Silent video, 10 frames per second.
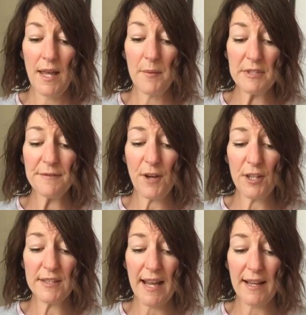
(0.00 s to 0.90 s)
"It was
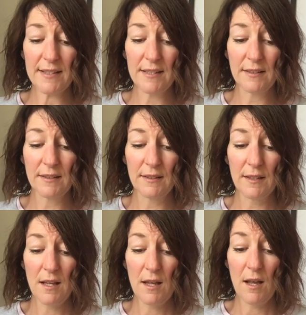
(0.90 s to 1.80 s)
fun, Dad."
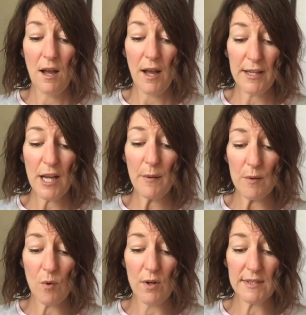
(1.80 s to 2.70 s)
"I know
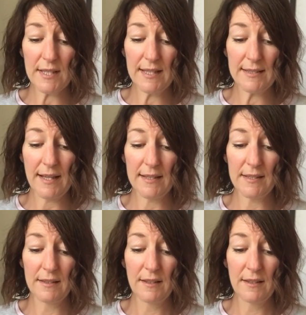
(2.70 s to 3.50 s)
it was," he said.